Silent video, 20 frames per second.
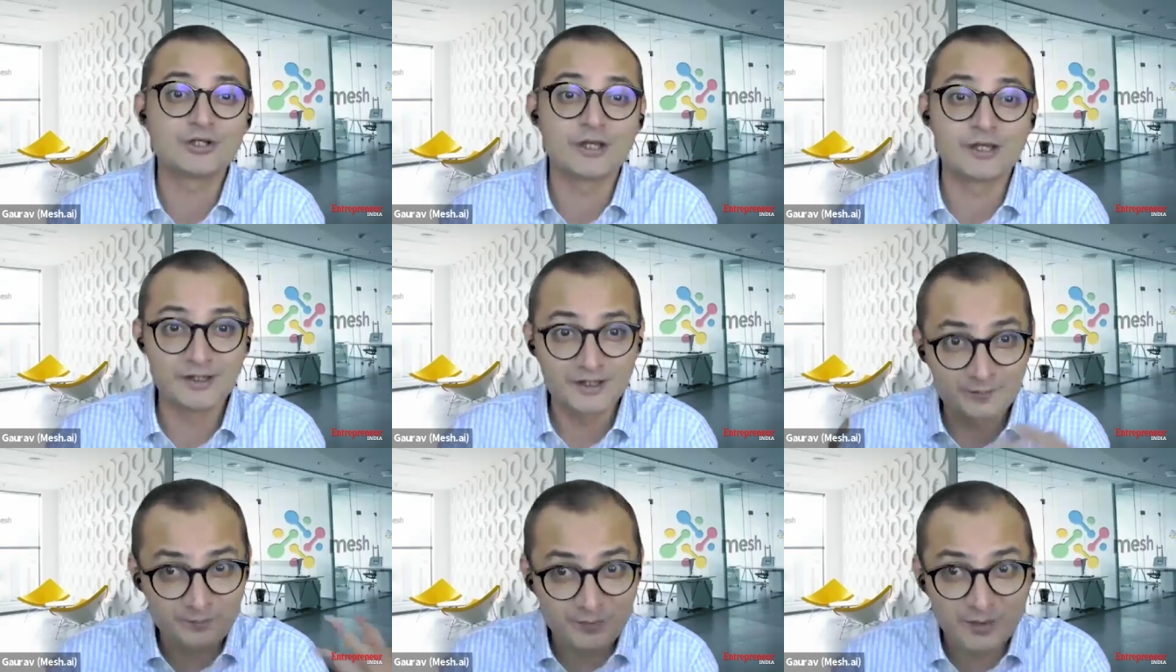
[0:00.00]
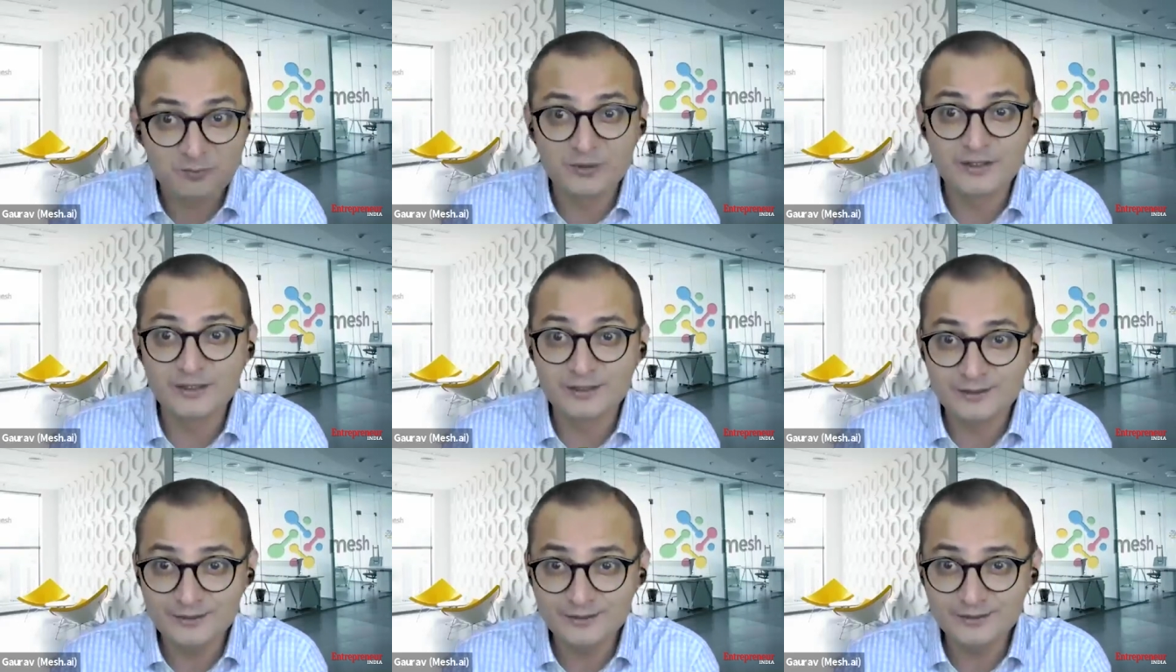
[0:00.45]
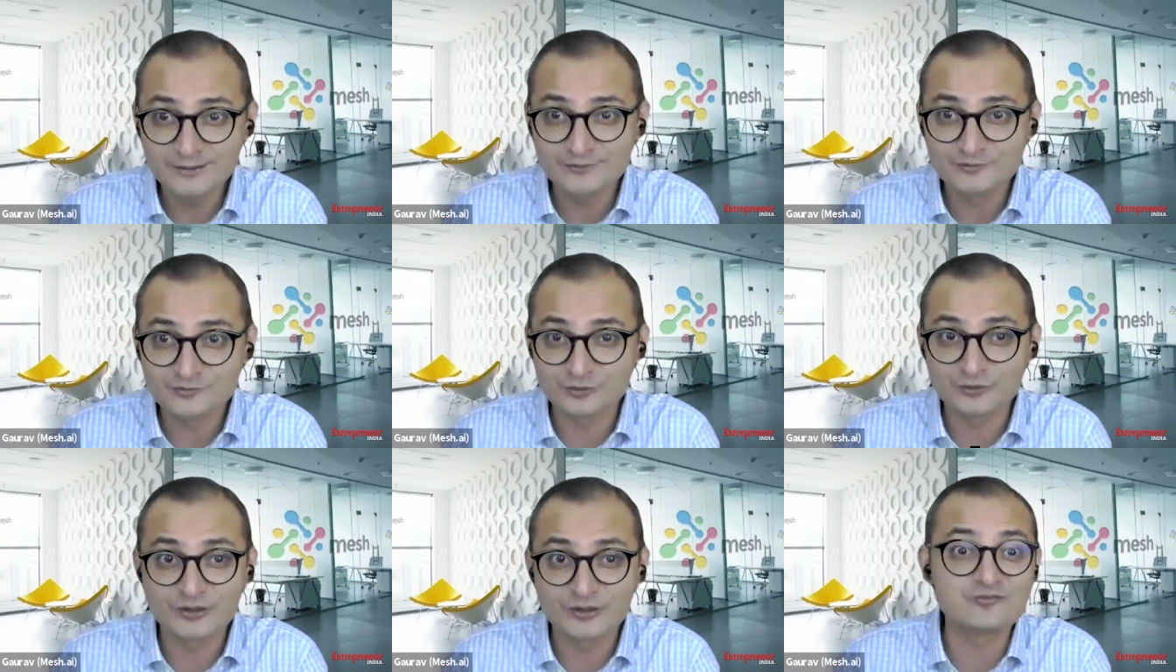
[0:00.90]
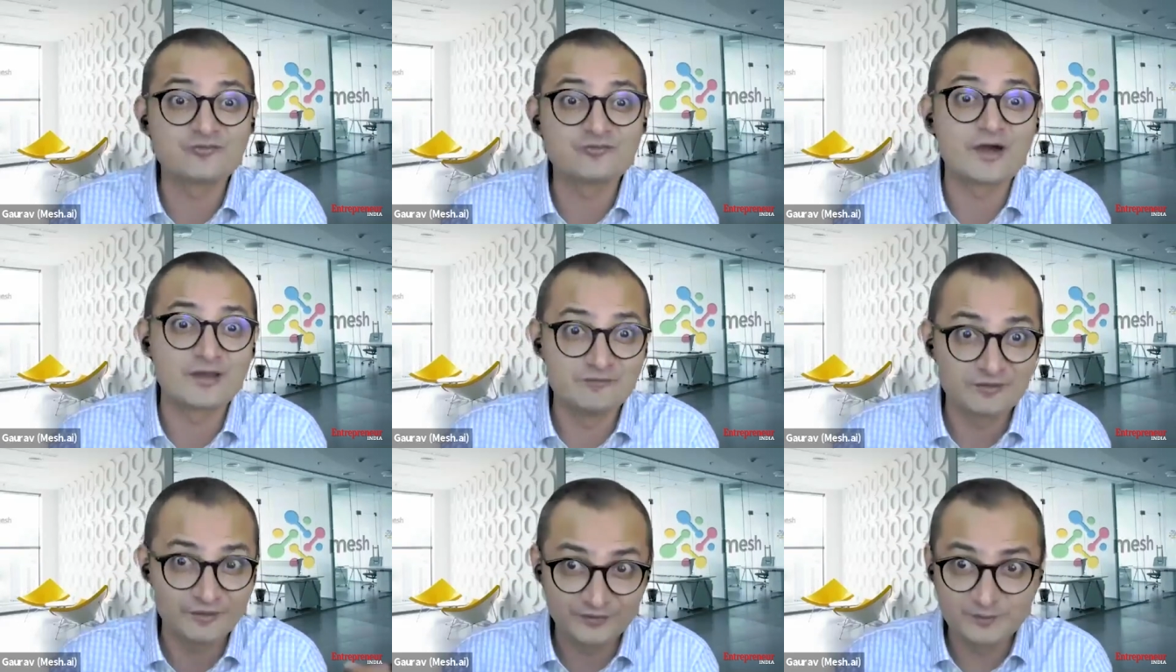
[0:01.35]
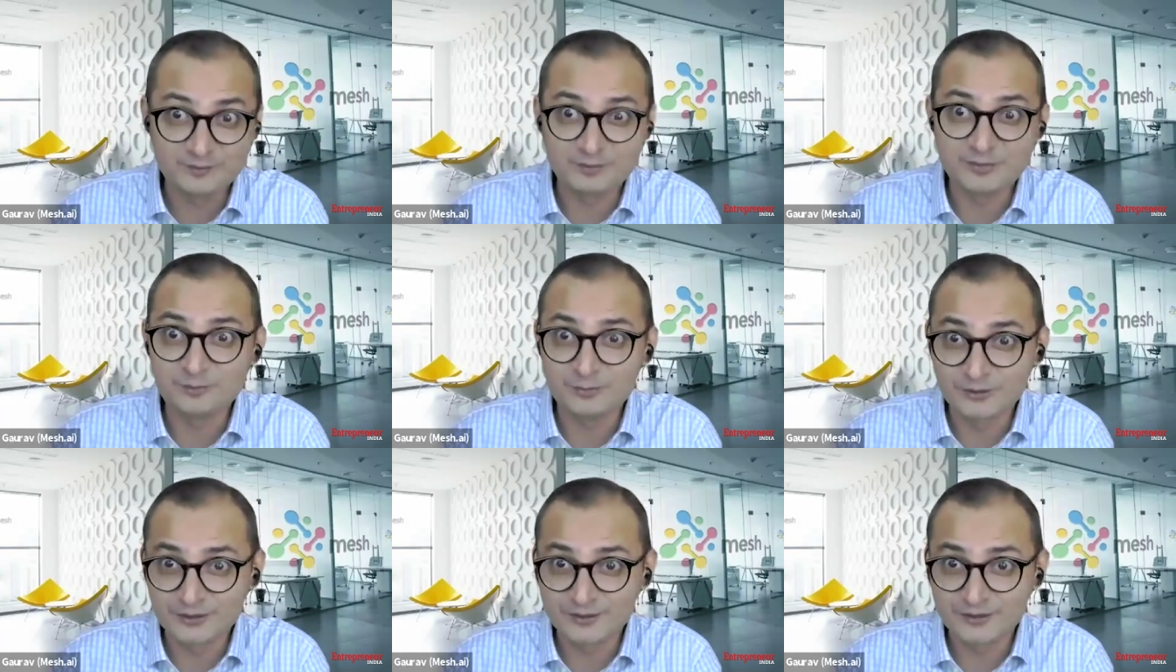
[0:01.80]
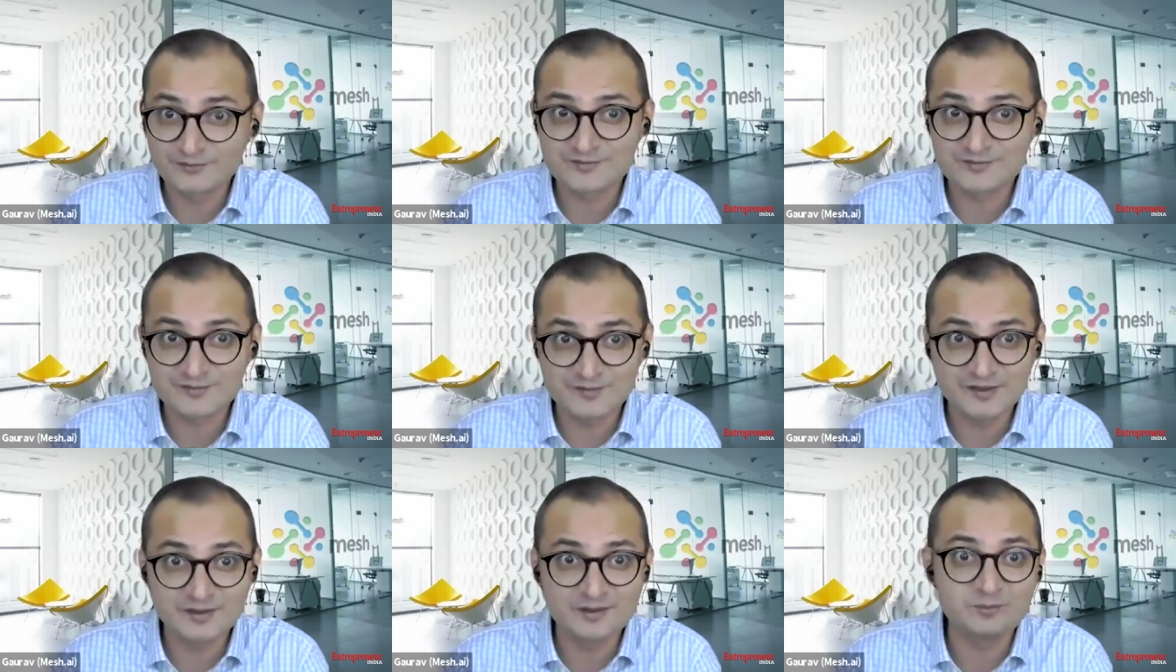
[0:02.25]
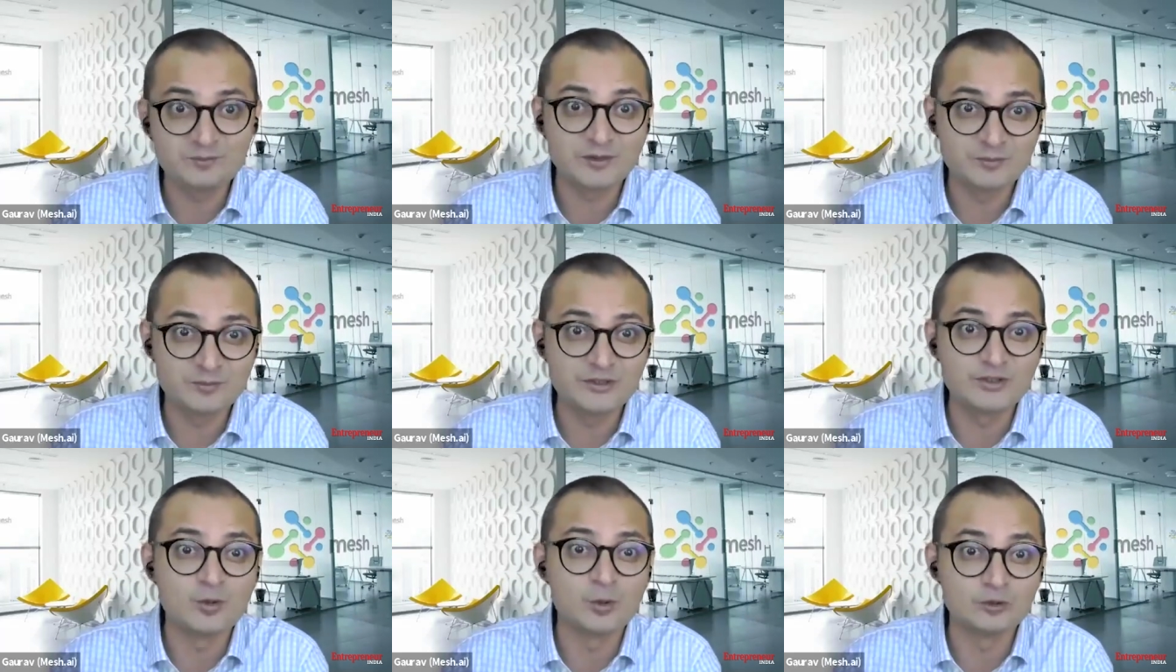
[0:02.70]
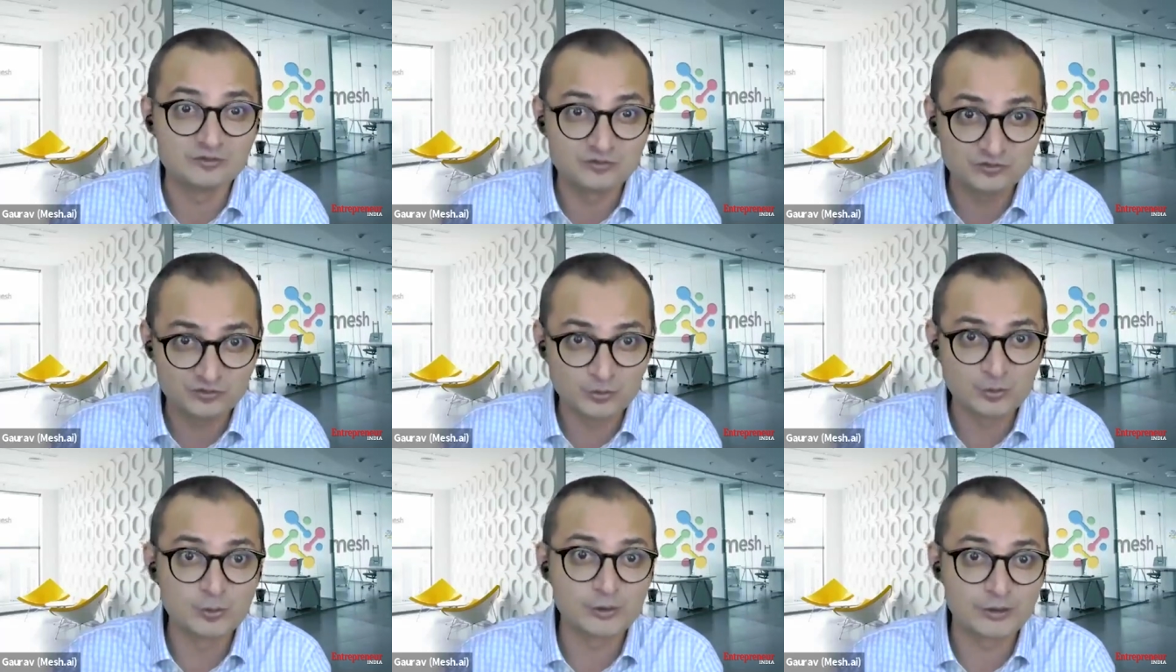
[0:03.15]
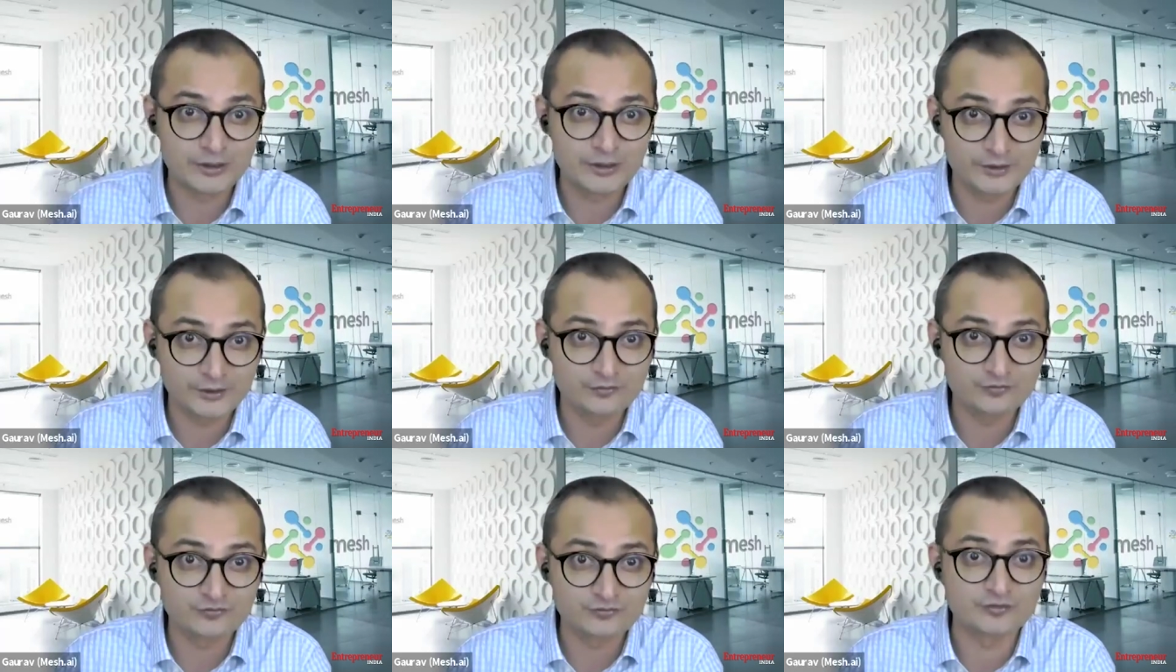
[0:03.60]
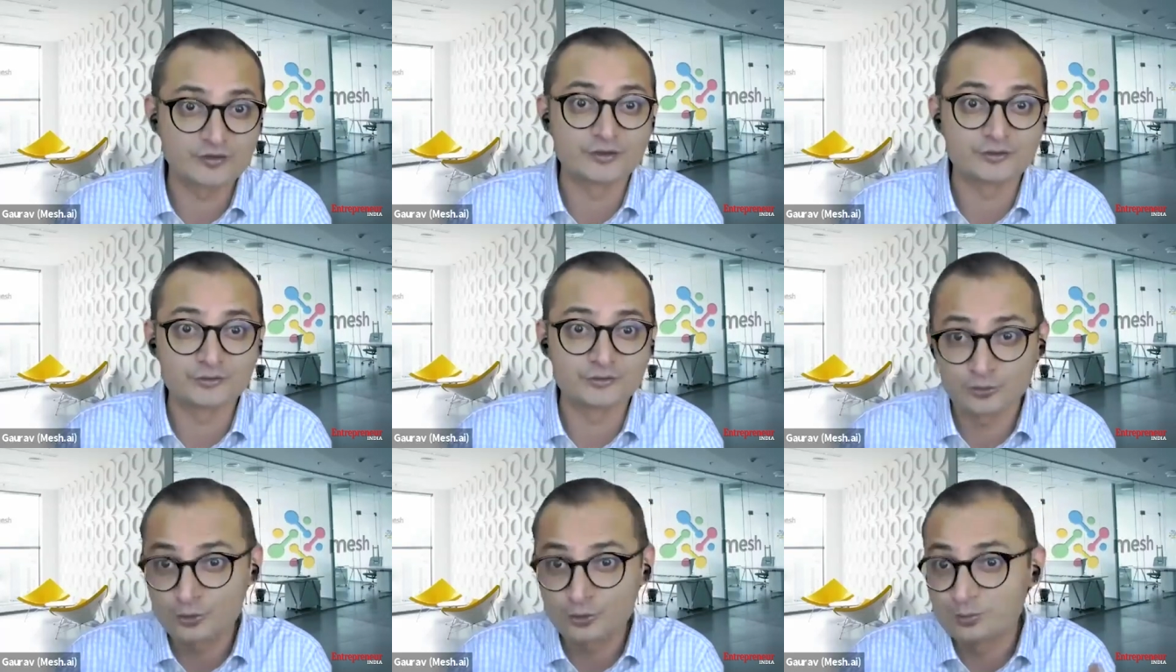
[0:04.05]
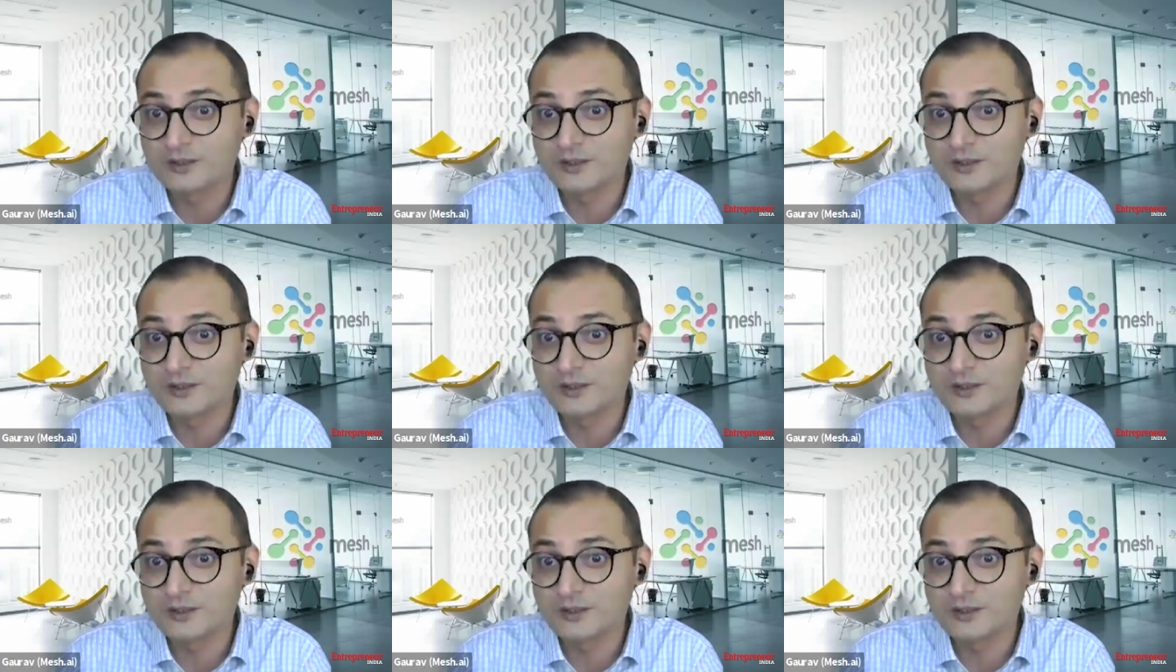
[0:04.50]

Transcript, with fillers: share it publicly so that five other people can see and maybe also kind of uh,